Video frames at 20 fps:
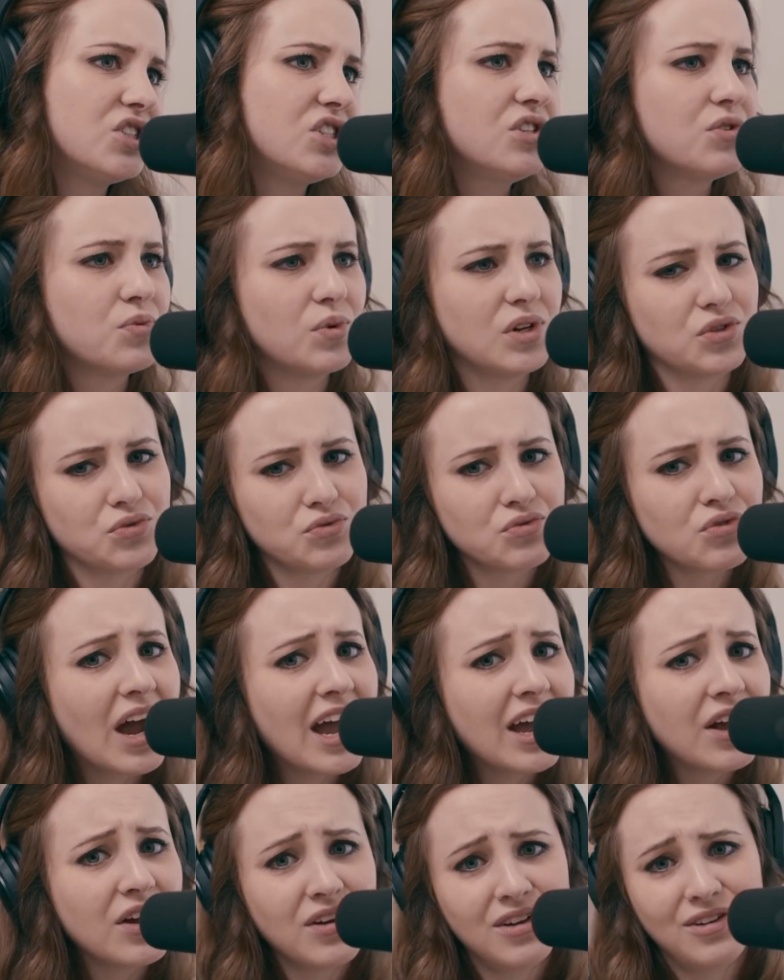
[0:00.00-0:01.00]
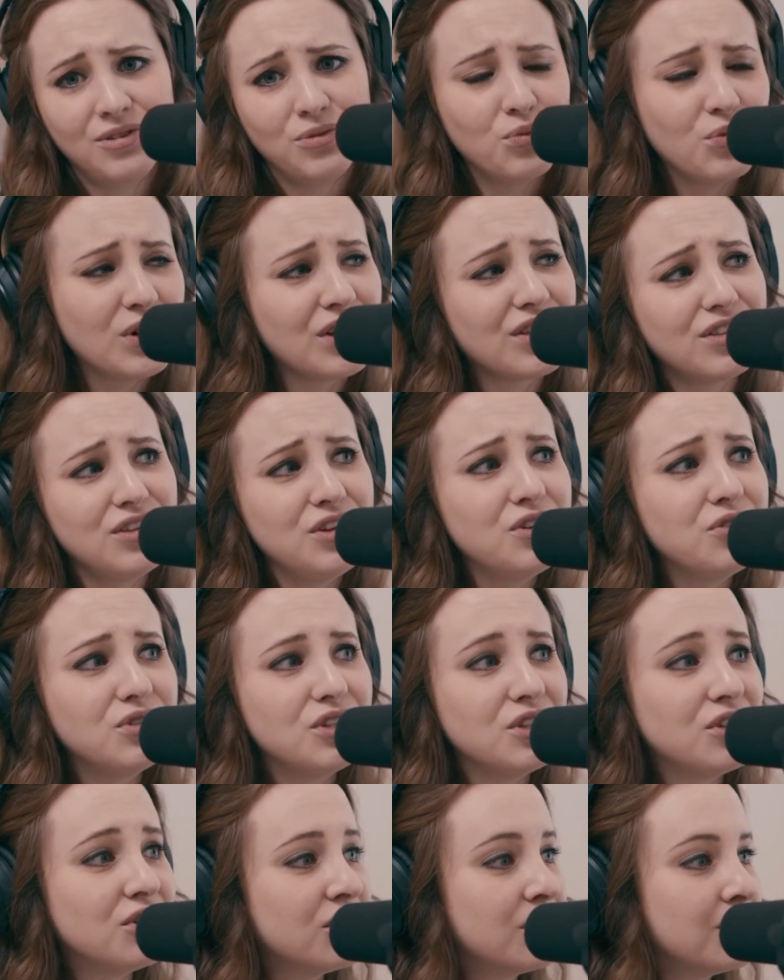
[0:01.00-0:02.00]
She's what's right with
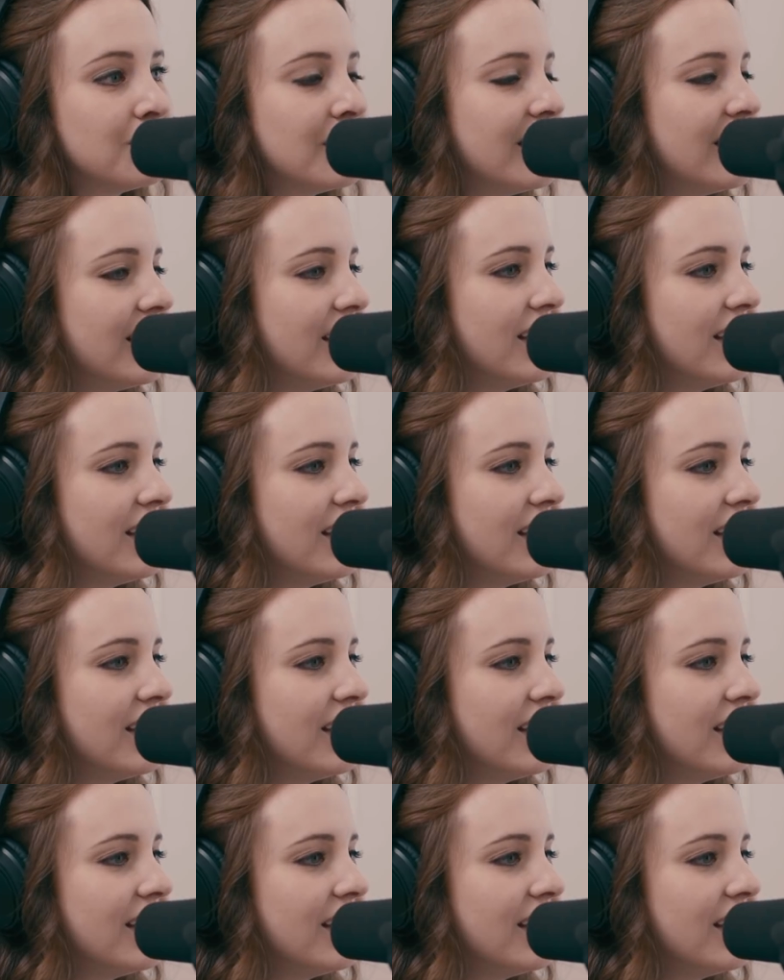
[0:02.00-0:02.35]
YouTube.